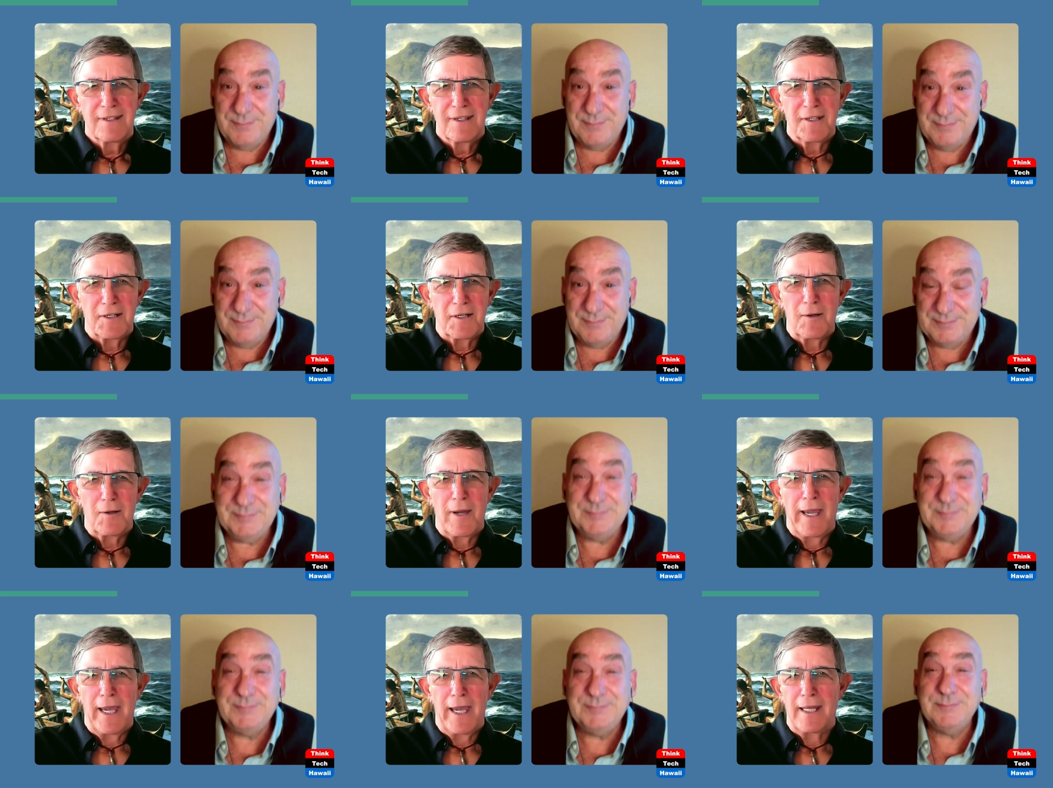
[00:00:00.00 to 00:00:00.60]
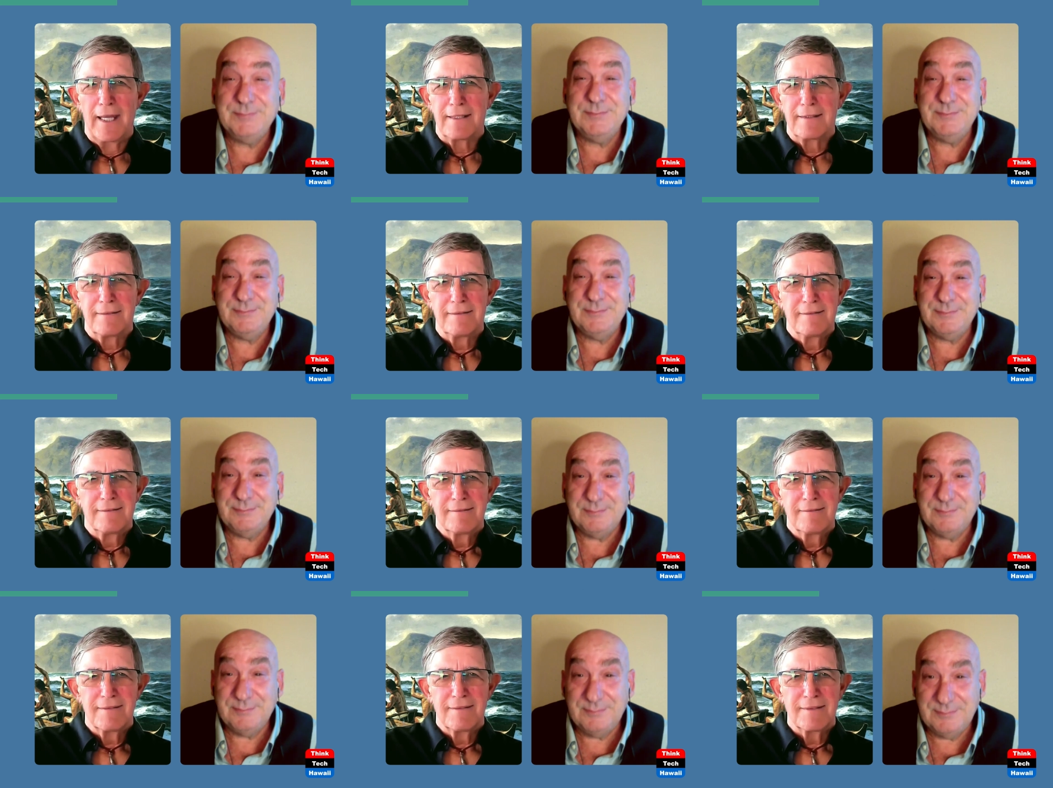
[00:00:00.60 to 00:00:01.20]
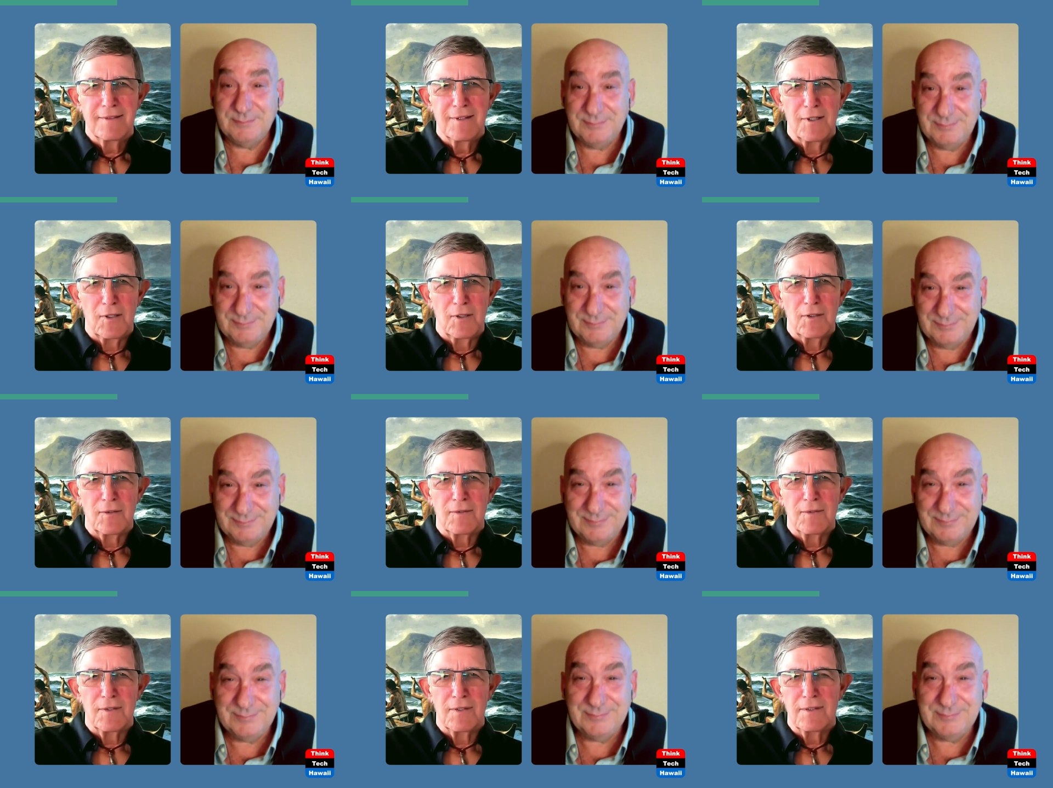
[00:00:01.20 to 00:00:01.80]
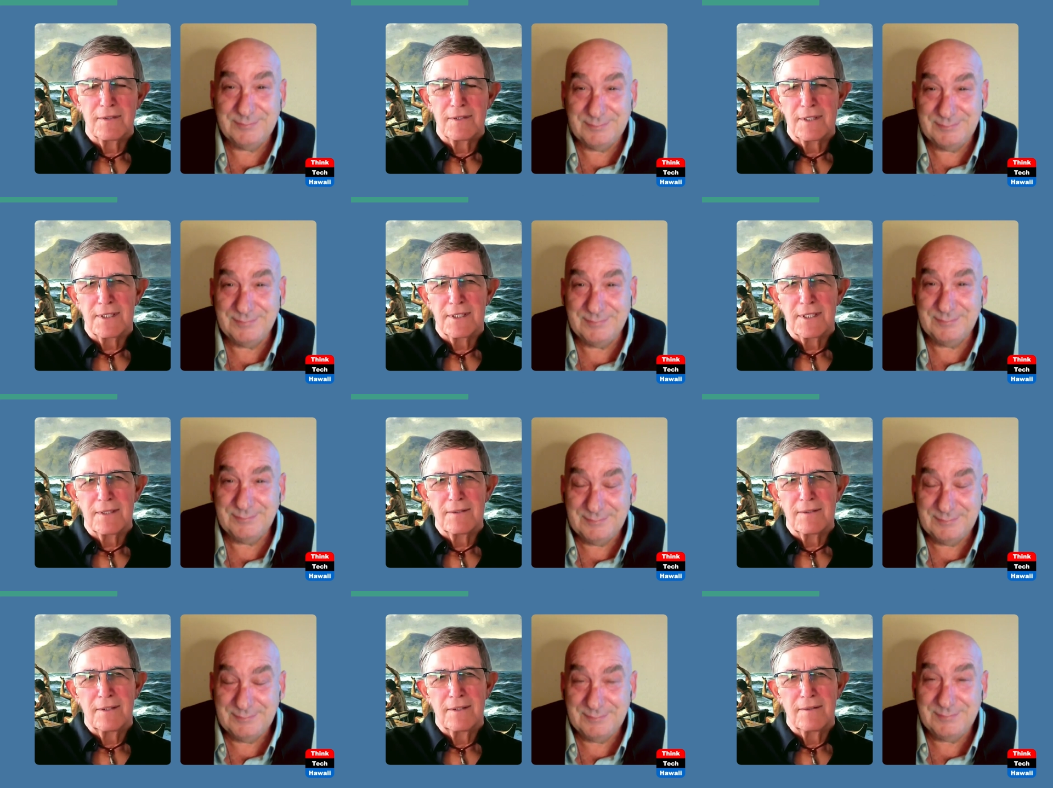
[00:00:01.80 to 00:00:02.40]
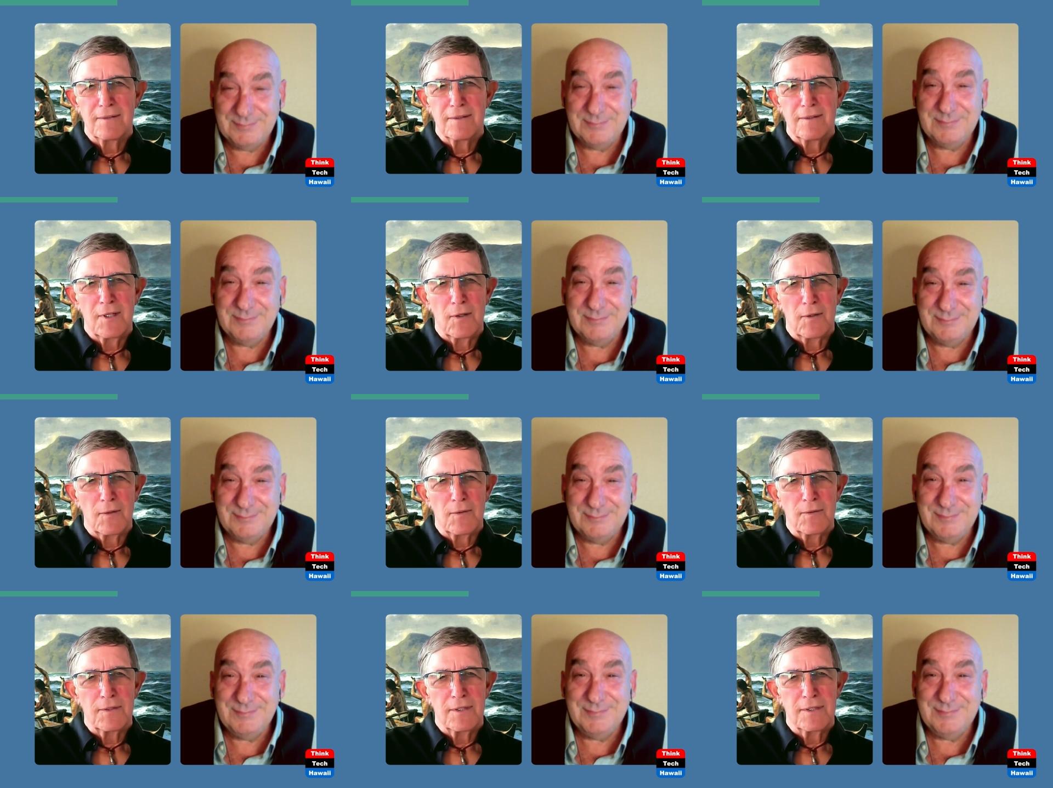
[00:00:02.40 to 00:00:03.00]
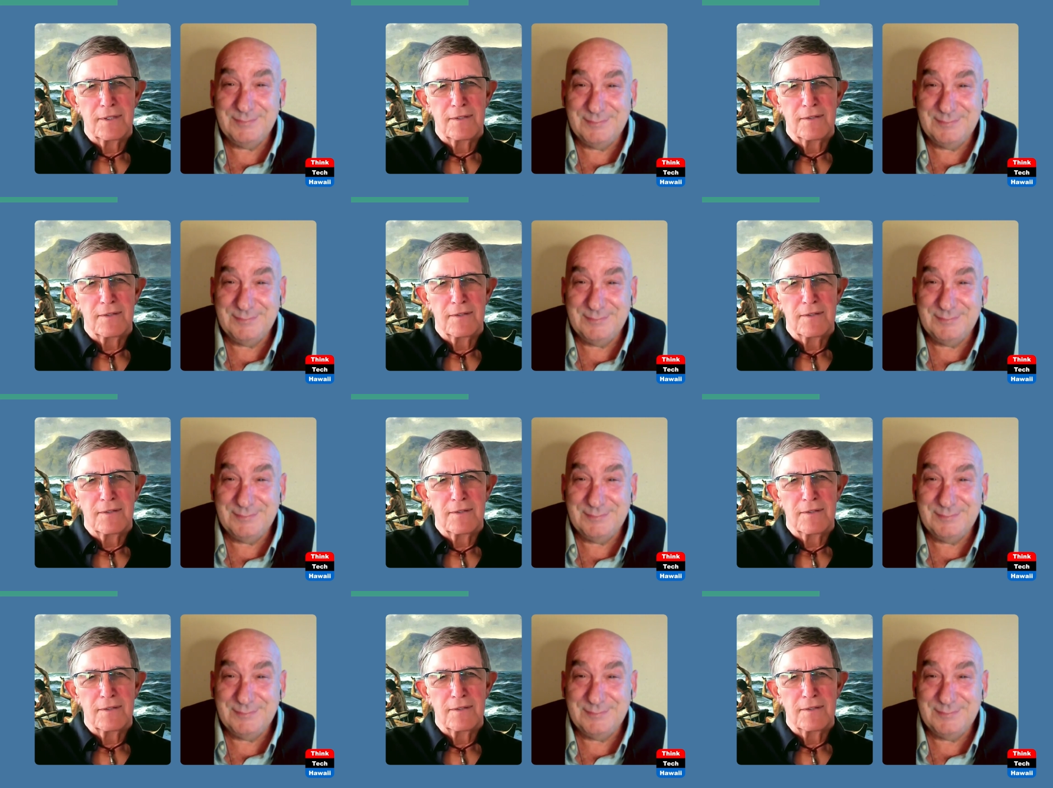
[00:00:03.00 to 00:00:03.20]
Speaker 1: you know add you know you know